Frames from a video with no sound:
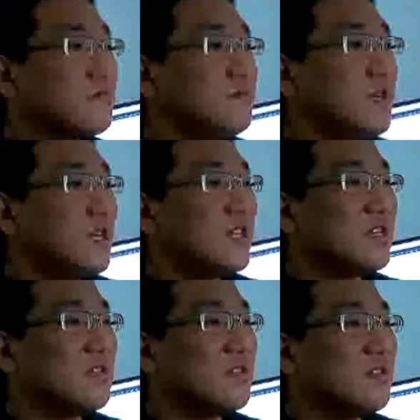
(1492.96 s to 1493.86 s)
And
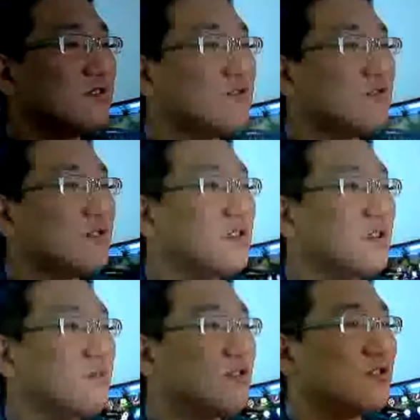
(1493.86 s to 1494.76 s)
then I'm
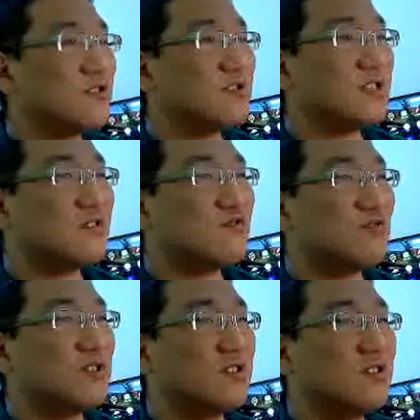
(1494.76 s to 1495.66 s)
gonna start
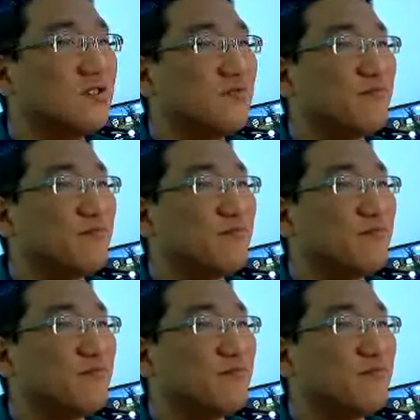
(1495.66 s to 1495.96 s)
doing the